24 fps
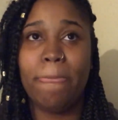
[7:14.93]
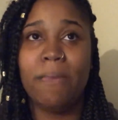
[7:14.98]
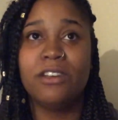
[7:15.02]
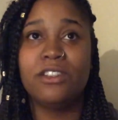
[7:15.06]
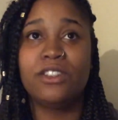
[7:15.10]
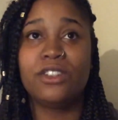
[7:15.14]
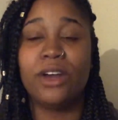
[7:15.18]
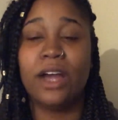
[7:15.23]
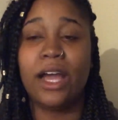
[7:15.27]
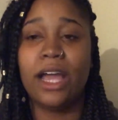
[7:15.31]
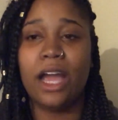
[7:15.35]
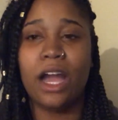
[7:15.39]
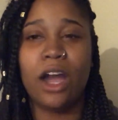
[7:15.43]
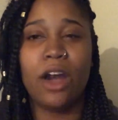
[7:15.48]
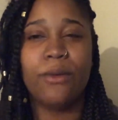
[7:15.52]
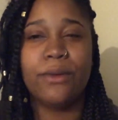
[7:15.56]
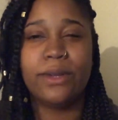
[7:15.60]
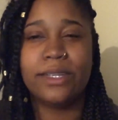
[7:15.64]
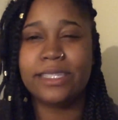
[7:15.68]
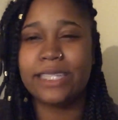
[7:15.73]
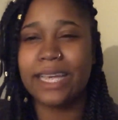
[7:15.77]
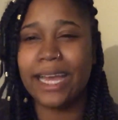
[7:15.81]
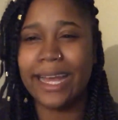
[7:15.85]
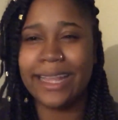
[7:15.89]
So I
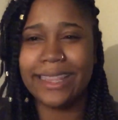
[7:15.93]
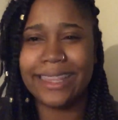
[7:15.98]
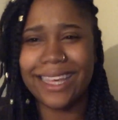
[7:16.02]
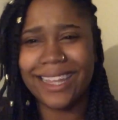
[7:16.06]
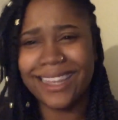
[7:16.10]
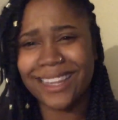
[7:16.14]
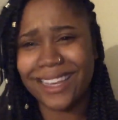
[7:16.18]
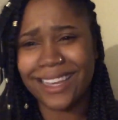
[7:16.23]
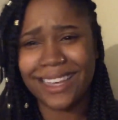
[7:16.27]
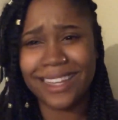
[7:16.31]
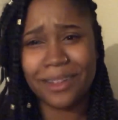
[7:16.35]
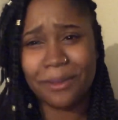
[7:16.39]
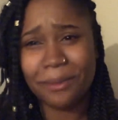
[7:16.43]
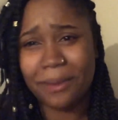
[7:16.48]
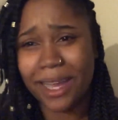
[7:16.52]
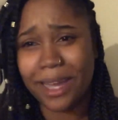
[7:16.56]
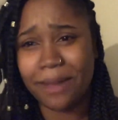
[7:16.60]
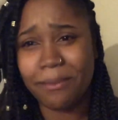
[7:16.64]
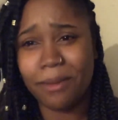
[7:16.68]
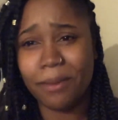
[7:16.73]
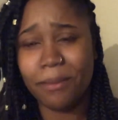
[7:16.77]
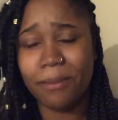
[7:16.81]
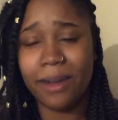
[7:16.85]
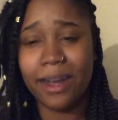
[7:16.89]
always had that like in the
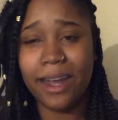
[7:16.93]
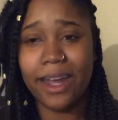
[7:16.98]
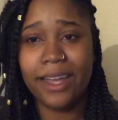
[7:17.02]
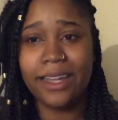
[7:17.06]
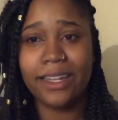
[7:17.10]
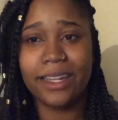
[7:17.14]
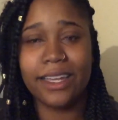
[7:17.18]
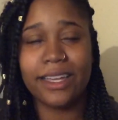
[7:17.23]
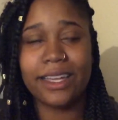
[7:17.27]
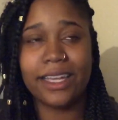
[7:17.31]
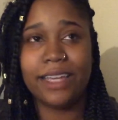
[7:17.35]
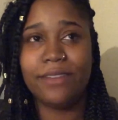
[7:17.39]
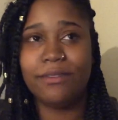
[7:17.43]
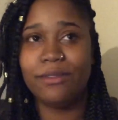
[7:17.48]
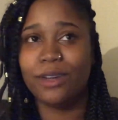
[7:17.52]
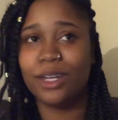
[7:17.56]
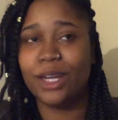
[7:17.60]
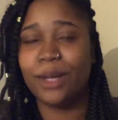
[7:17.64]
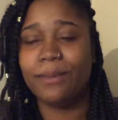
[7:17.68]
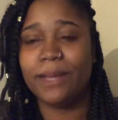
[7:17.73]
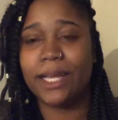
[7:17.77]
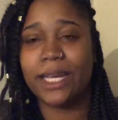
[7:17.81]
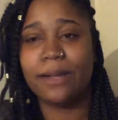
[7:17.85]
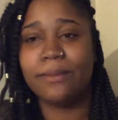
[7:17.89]
back of my mind, like even when
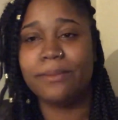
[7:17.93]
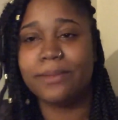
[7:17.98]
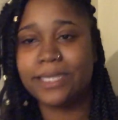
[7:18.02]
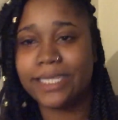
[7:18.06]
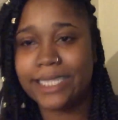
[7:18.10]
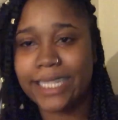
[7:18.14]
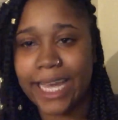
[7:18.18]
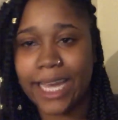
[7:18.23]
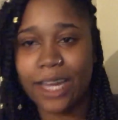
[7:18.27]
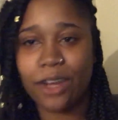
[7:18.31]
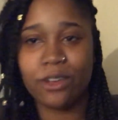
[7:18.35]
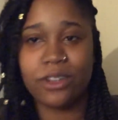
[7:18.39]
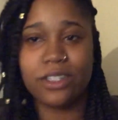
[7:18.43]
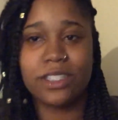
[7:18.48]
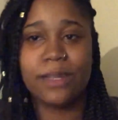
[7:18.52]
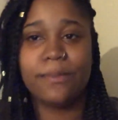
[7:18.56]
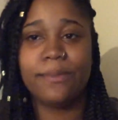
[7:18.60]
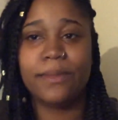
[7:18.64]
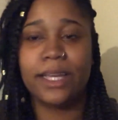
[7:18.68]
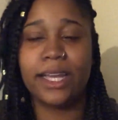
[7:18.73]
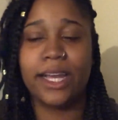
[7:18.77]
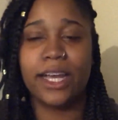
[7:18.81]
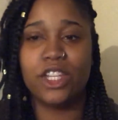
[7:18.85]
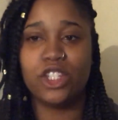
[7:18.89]
I'm like upset or
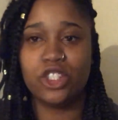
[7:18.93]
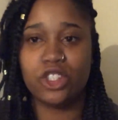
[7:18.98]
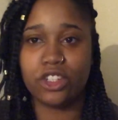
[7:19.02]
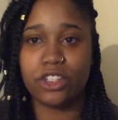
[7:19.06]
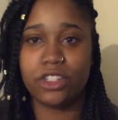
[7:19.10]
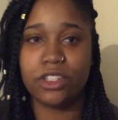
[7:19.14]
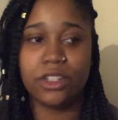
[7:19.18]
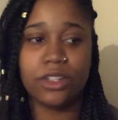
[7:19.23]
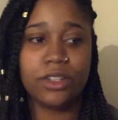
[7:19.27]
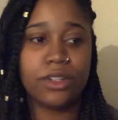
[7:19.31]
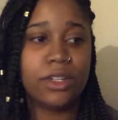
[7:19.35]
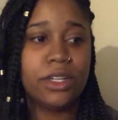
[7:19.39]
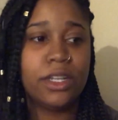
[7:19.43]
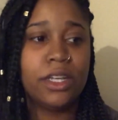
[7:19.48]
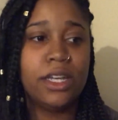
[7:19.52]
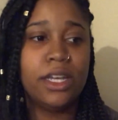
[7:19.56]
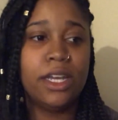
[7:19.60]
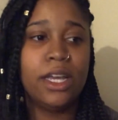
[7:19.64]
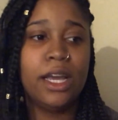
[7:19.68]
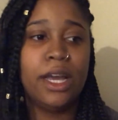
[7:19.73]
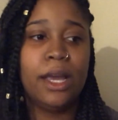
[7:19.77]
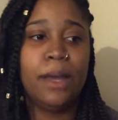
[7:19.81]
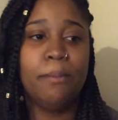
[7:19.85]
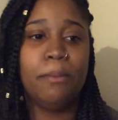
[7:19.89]
something, I journal.
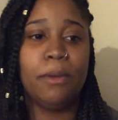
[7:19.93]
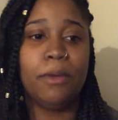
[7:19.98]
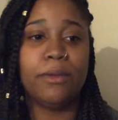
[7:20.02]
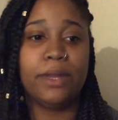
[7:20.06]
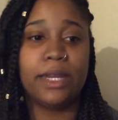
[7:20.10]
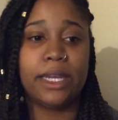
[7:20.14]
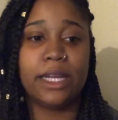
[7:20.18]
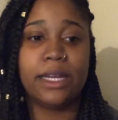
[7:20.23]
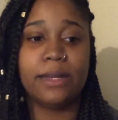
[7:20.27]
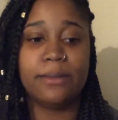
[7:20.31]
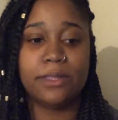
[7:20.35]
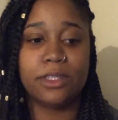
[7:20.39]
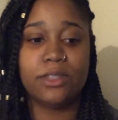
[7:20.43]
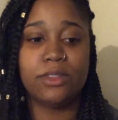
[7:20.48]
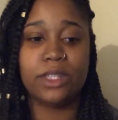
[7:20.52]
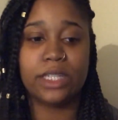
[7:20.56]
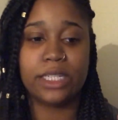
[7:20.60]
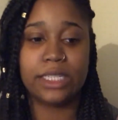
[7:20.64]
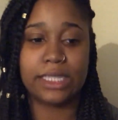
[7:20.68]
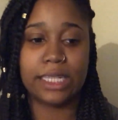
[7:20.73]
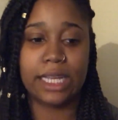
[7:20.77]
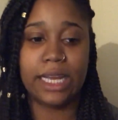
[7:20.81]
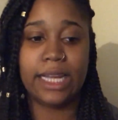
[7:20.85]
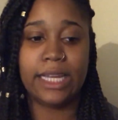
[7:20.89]
But when it comes to
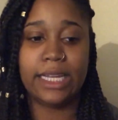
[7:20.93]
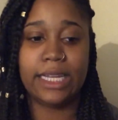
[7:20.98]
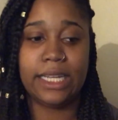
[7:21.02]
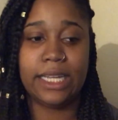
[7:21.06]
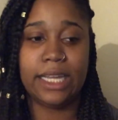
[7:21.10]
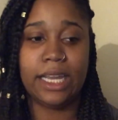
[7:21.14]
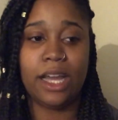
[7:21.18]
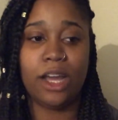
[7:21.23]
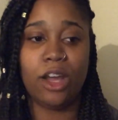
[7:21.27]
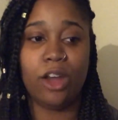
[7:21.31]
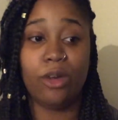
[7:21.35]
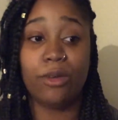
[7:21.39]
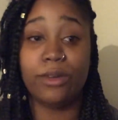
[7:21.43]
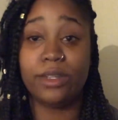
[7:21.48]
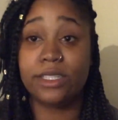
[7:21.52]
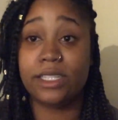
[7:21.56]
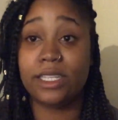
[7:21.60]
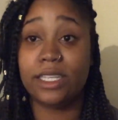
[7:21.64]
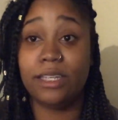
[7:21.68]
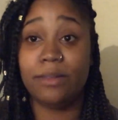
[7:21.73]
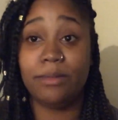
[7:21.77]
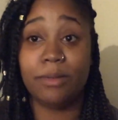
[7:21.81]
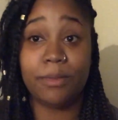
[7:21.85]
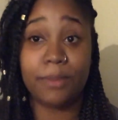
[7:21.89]
anxiety, I always
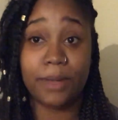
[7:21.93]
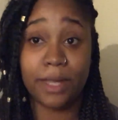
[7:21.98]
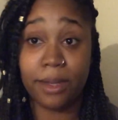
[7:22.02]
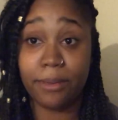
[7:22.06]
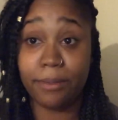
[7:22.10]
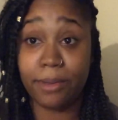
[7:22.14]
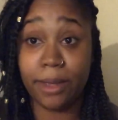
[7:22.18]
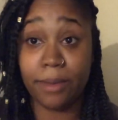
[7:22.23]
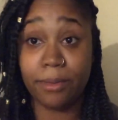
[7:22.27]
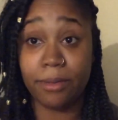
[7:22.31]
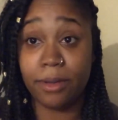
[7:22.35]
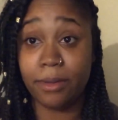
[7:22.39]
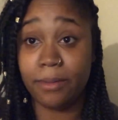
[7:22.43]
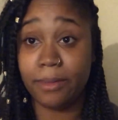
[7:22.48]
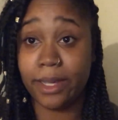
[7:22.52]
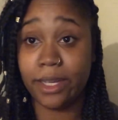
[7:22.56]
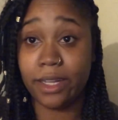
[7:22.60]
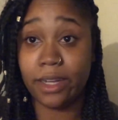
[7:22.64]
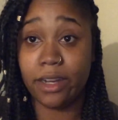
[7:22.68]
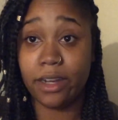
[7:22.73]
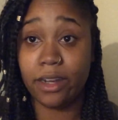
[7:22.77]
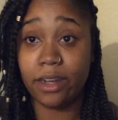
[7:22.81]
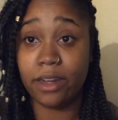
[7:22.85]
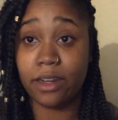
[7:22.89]
keep a pen and paper in my
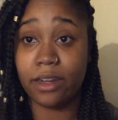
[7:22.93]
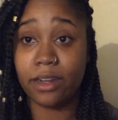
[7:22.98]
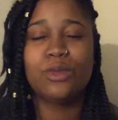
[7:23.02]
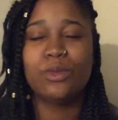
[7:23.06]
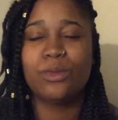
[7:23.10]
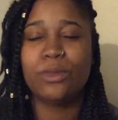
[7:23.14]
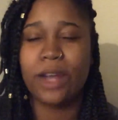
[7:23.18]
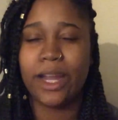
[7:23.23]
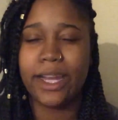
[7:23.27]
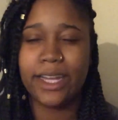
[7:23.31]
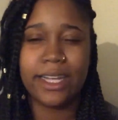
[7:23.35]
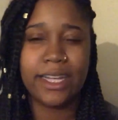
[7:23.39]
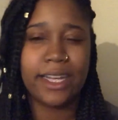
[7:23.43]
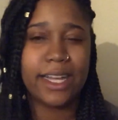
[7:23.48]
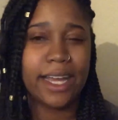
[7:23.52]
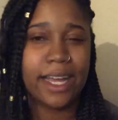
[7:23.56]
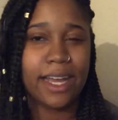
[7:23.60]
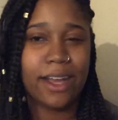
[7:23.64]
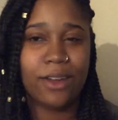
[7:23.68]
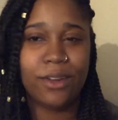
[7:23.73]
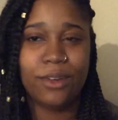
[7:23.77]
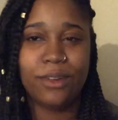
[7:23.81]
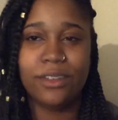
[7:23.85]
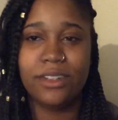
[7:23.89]
car, just write it
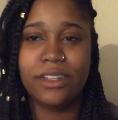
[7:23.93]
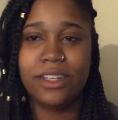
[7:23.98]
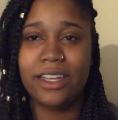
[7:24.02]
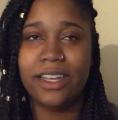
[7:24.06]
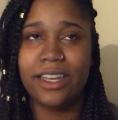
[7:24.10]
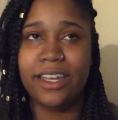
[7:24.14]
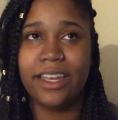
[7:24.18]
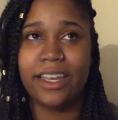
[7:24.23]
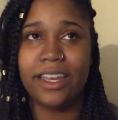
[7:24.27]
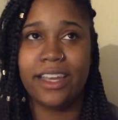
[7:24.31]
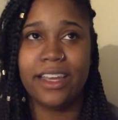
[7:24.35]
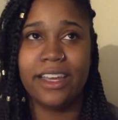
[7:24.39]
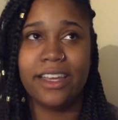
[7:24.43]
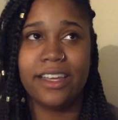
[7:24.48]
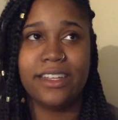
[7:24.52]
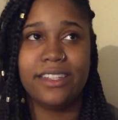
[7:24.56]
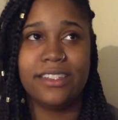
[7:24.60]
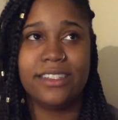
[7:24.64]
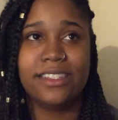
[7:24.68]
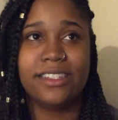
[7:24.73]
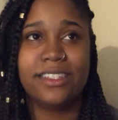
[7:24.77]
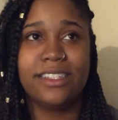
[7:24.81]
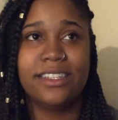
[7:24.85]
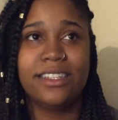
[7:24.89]
out
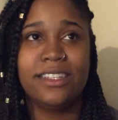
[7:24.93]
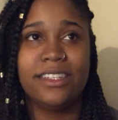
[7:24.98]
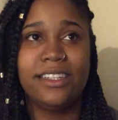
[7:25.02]
and